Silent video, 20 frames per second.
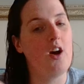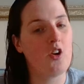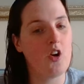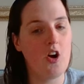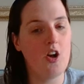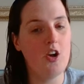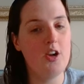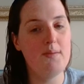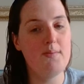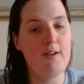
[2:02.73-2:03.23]
A
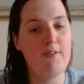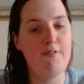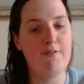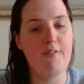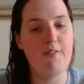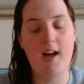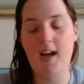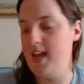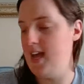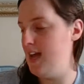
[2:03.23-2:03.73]
Column of
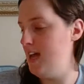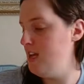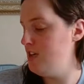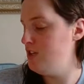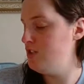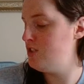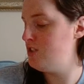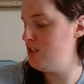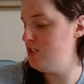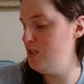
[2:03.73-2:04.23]
Fire as
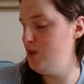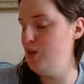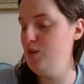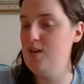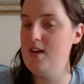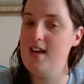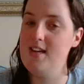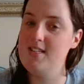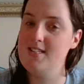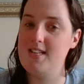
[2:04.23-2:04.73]

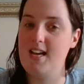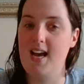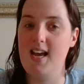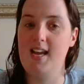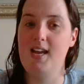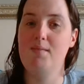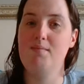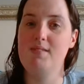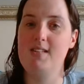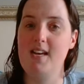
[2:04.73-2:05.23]
soon as I
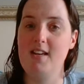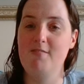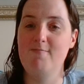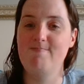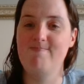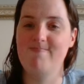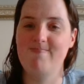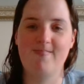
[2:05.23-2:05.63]
am done.